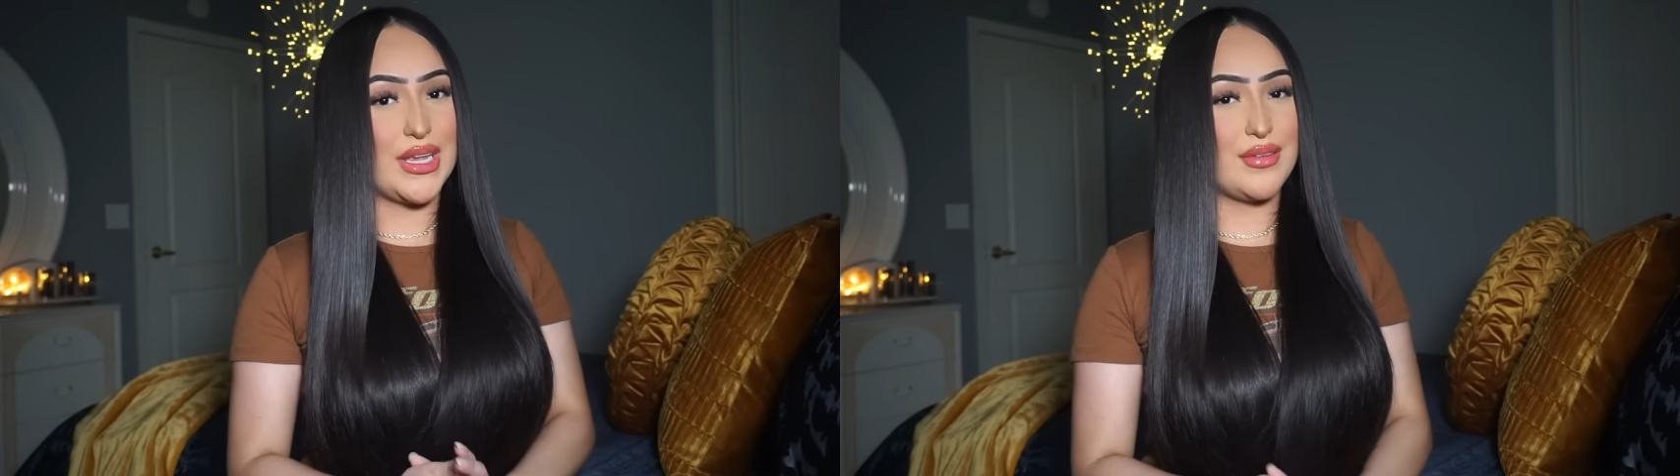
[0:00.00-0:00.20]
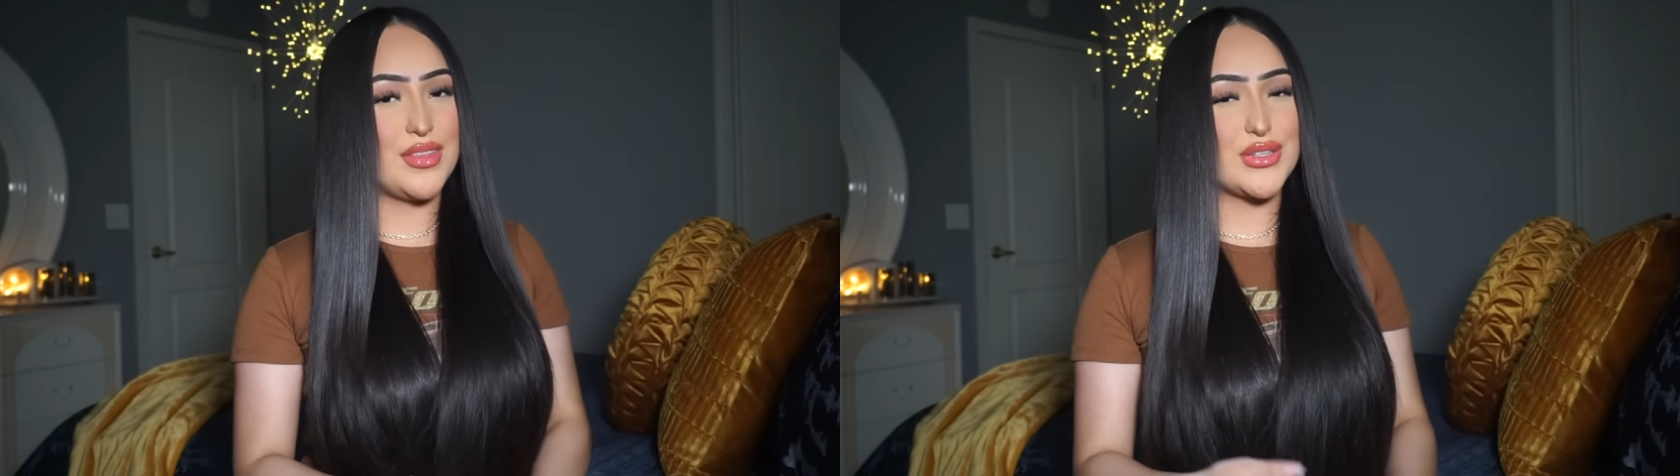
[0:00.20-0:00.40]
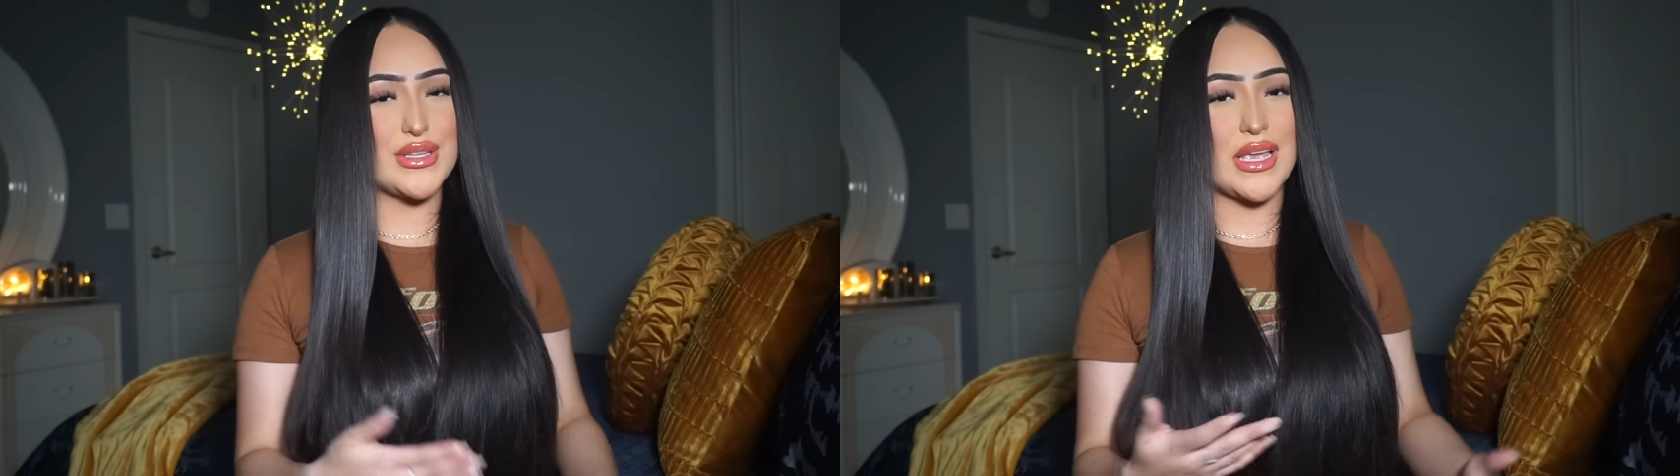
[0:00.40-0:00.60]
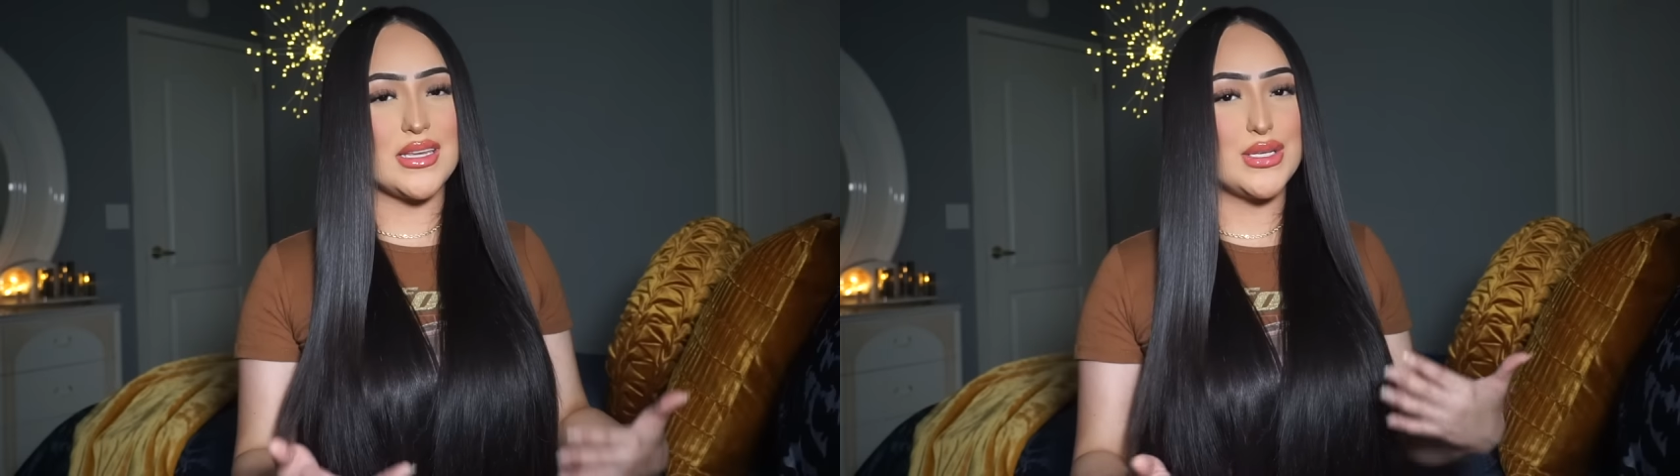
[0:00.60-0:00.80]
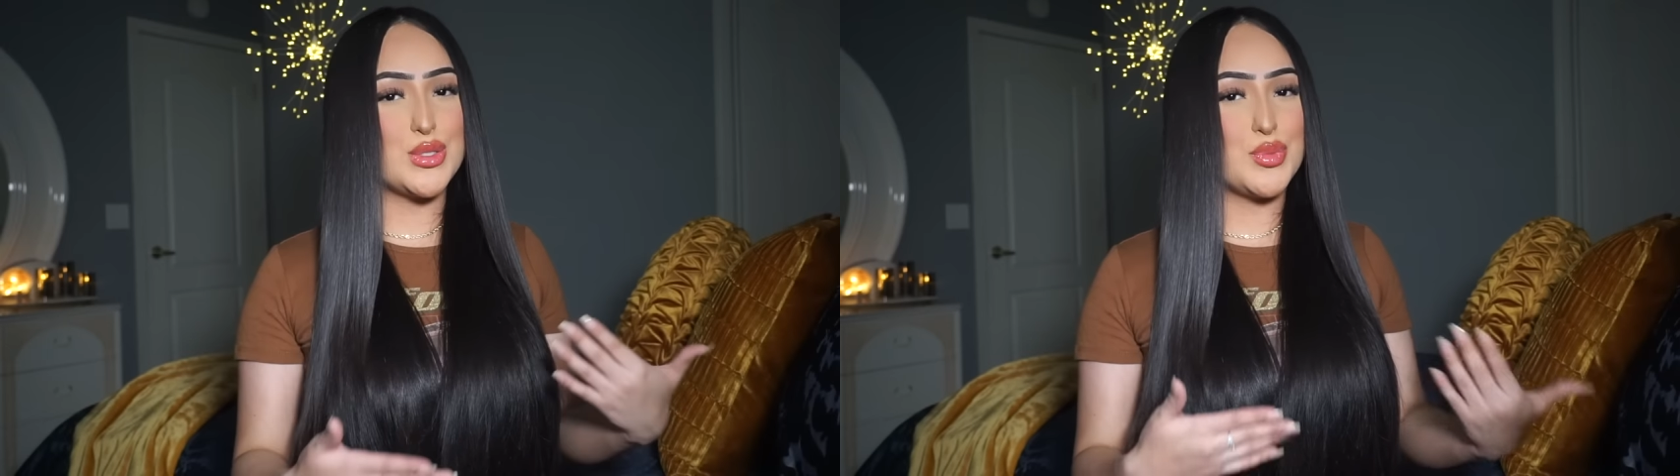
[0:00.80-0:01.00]
If there's
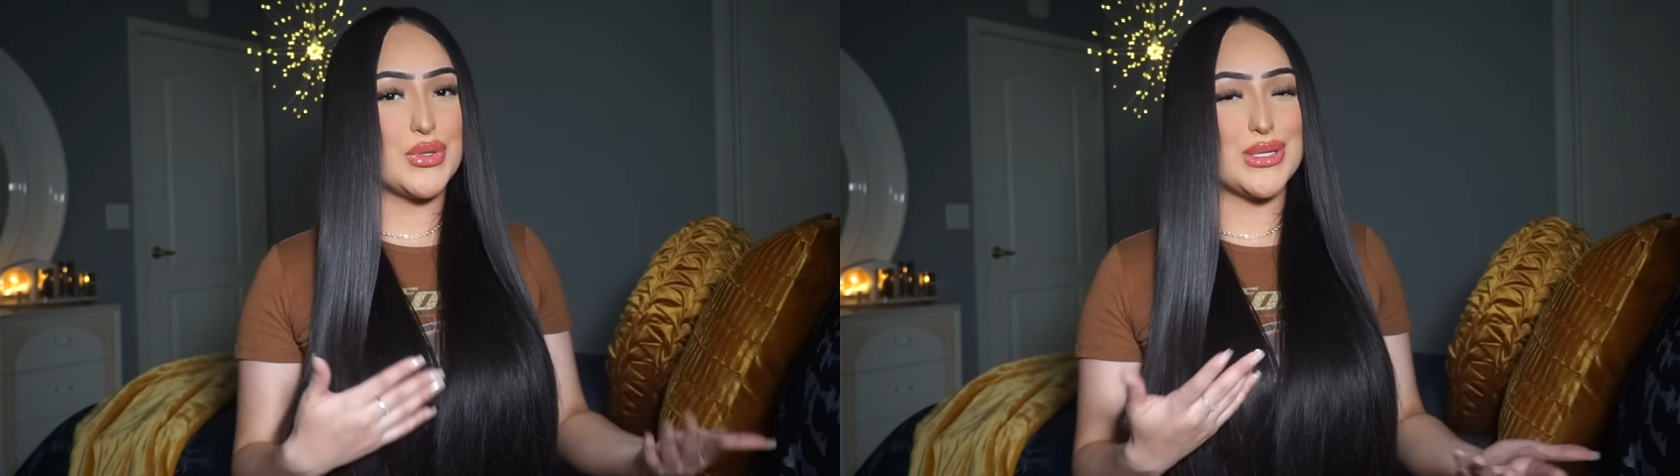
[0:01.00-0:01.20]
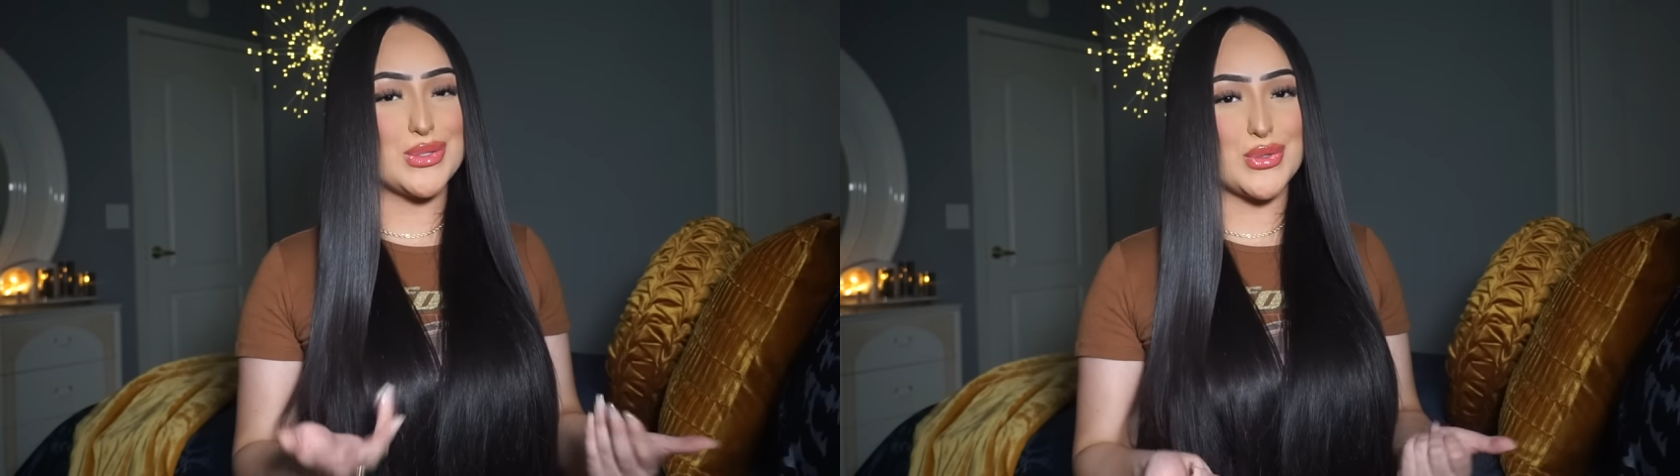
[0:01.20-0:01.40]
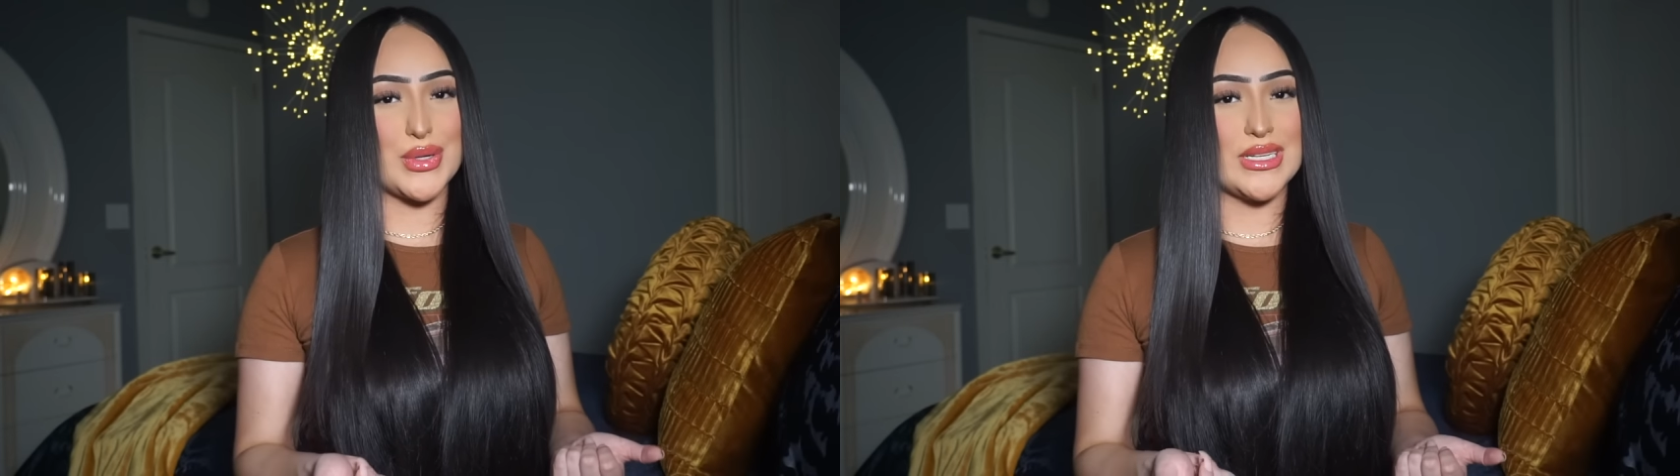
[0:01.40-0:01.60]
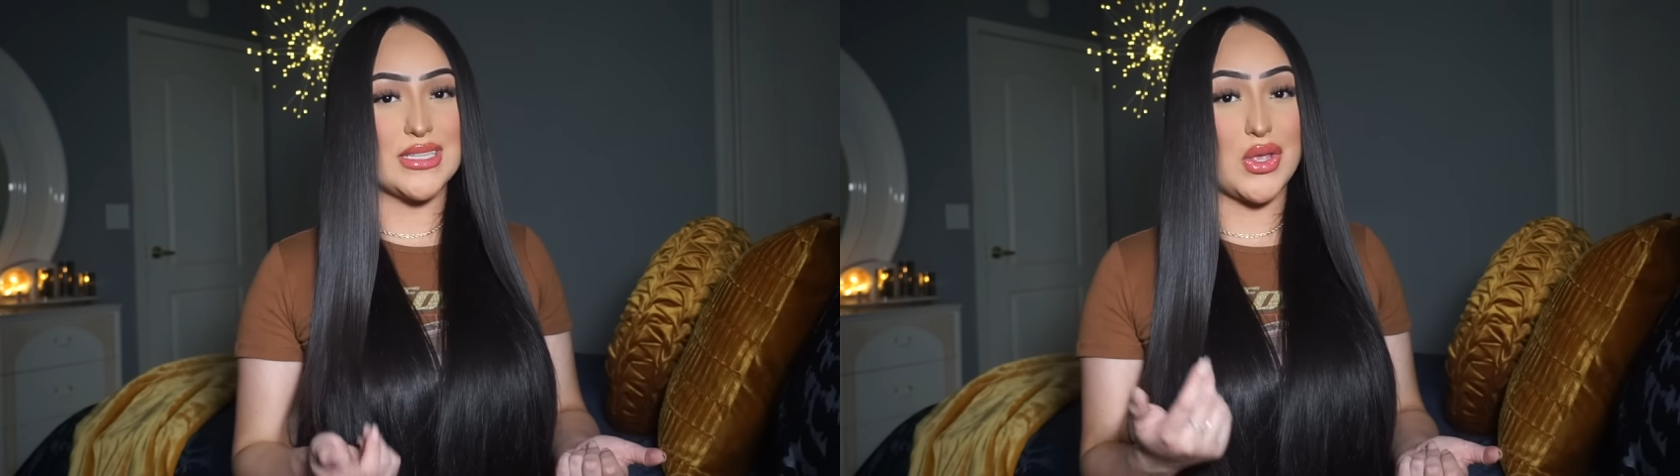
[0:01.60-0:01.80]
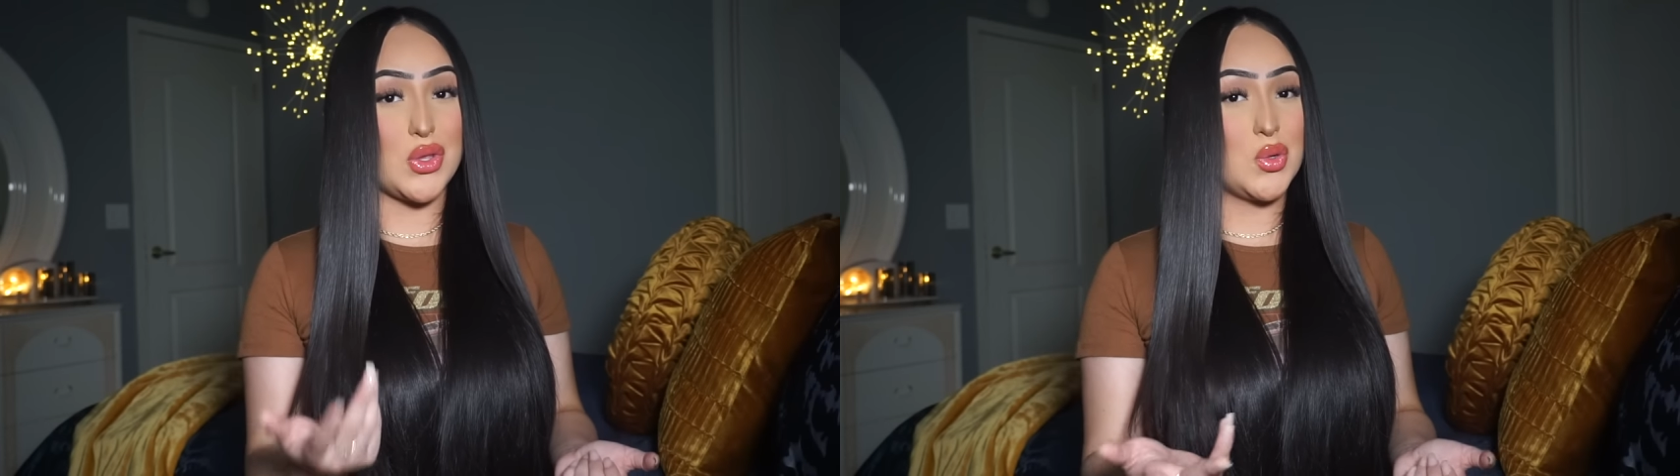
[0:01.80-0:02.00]
any spooky stories
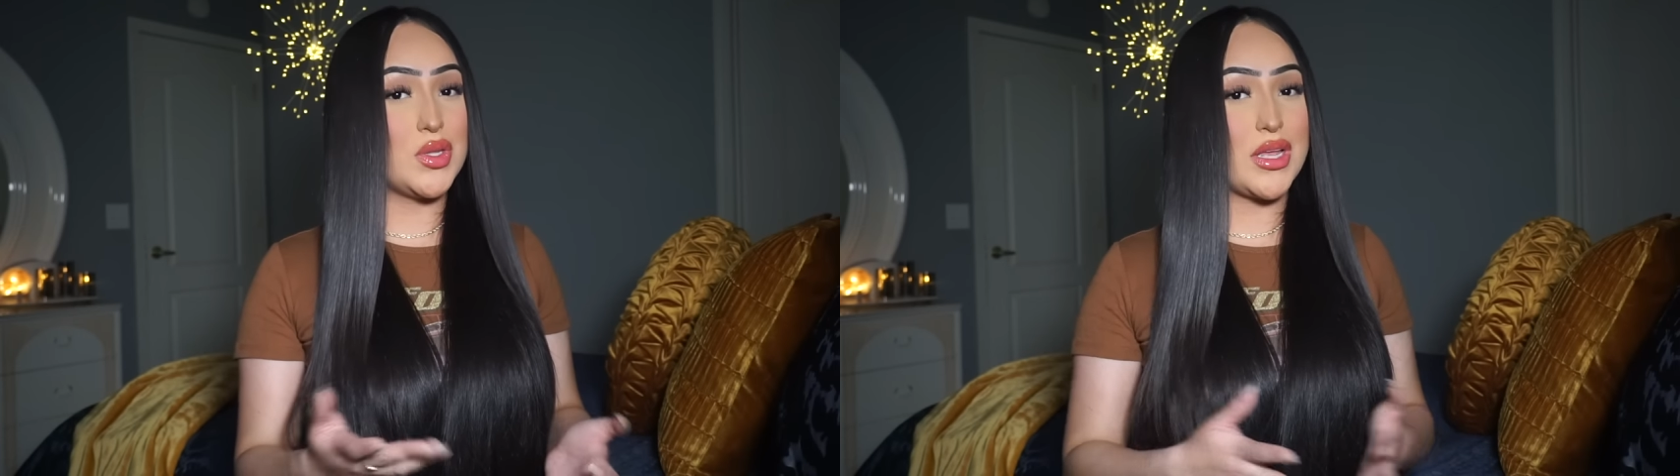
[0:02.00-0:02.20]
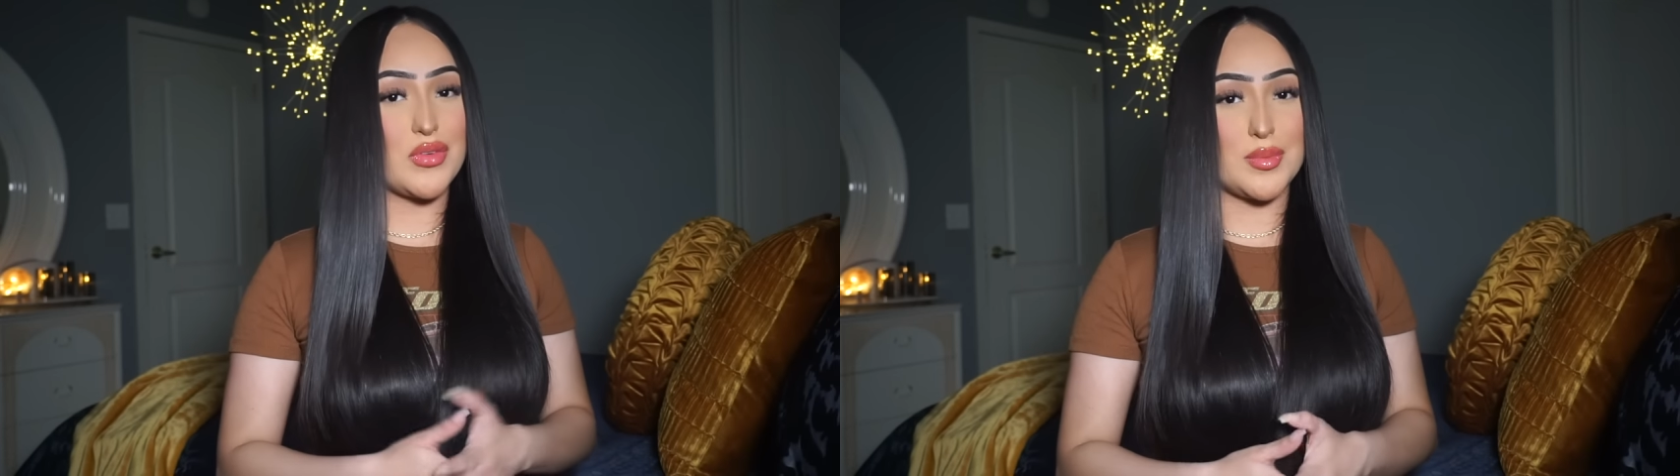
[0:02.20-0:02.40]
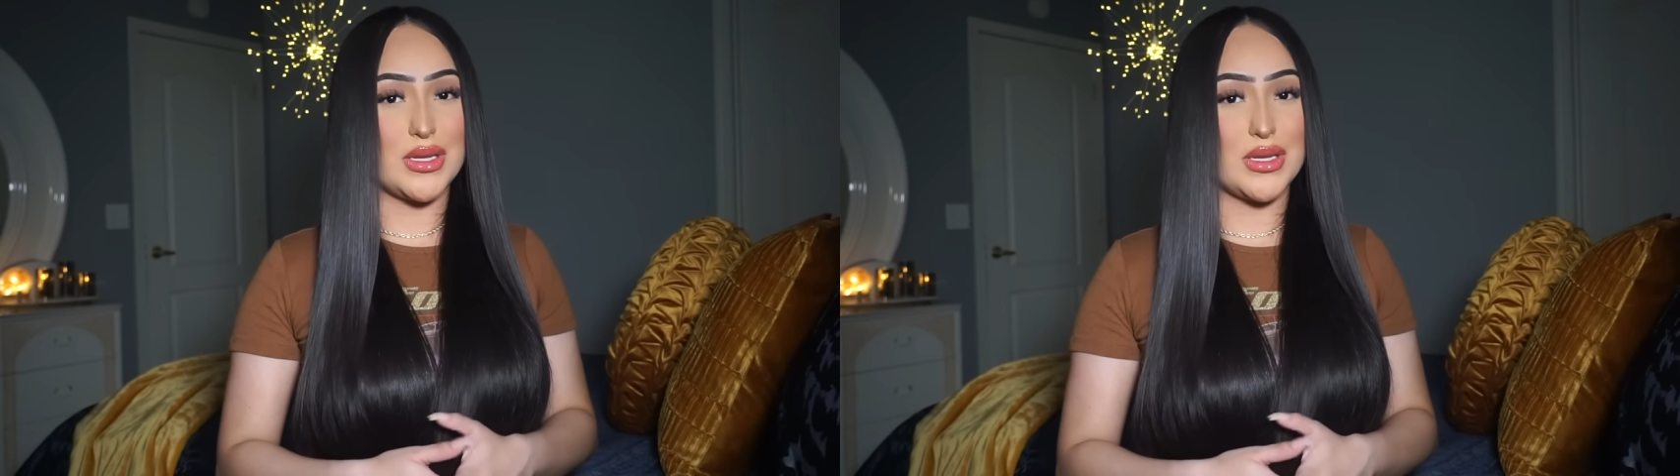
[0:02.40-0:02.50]
that you would like for me